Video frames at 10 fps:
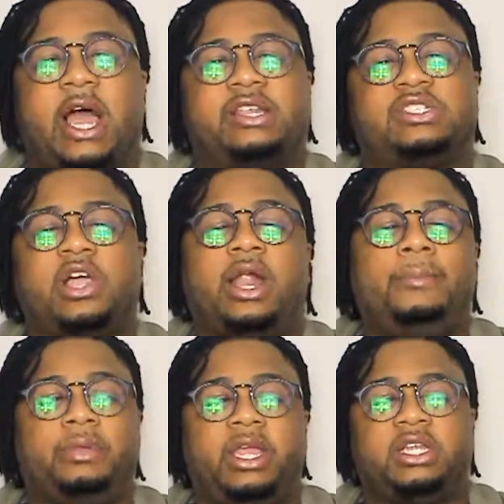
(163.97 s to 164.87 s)
I
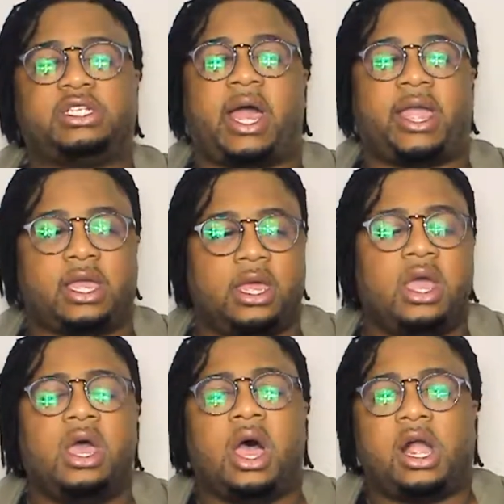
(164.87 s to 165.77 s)
started Bleach, like,
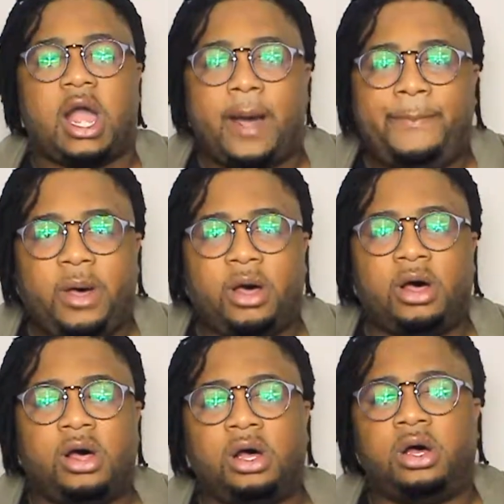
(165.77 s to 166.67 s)
a
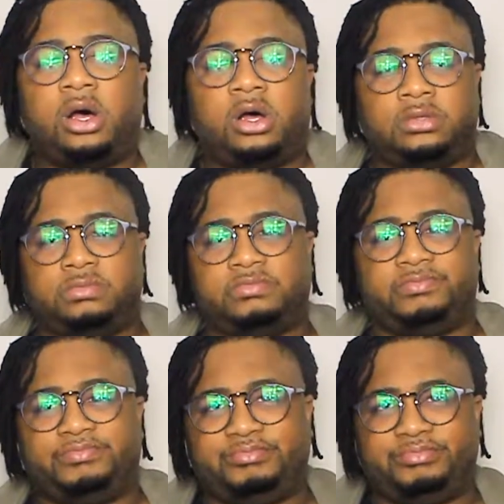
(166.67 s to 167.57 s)
couple,
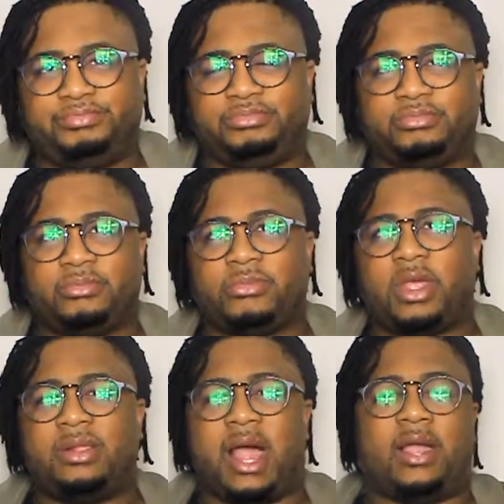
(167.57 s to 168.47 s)

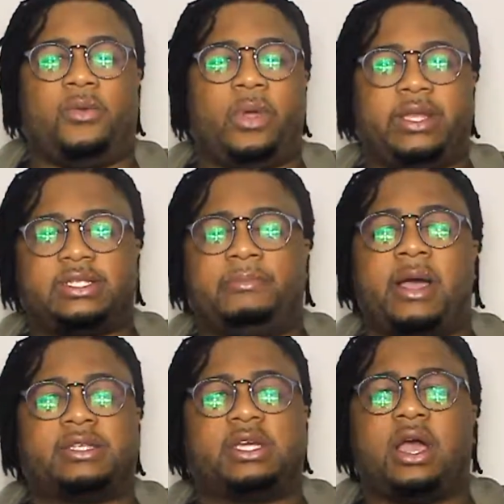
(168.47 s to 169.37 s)
mm, like, weeks,
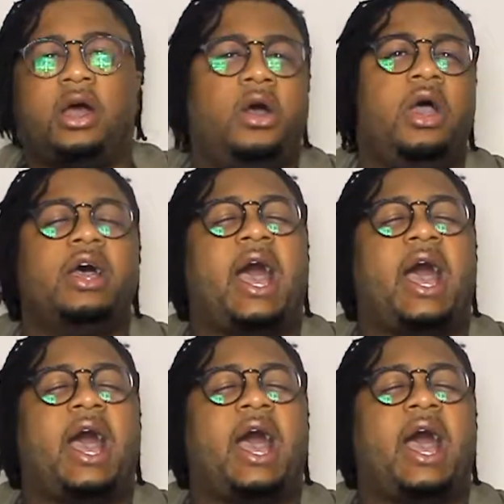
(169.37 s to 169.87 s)
months ago.